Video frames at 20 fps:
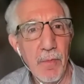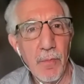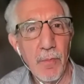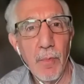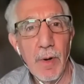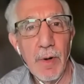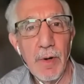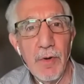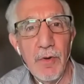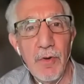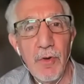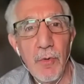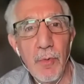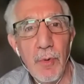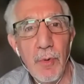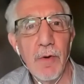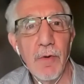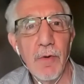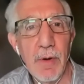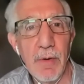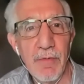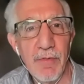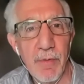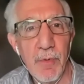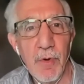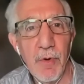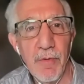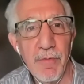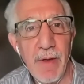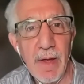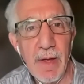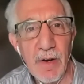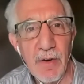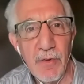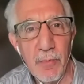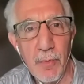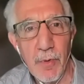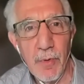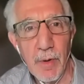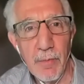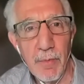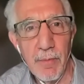what are you hearing from your vantage point?